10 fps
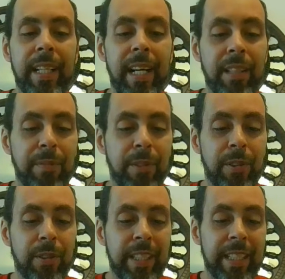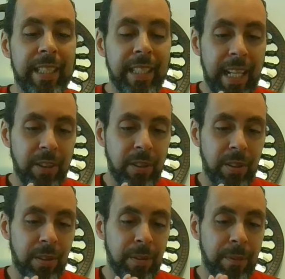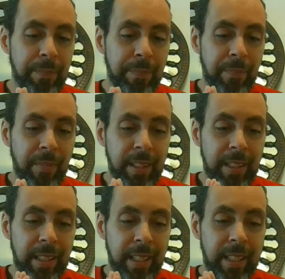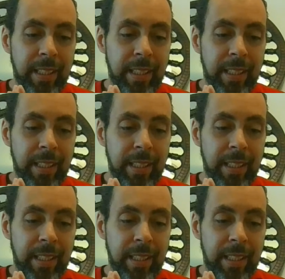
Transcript: As for the National uh,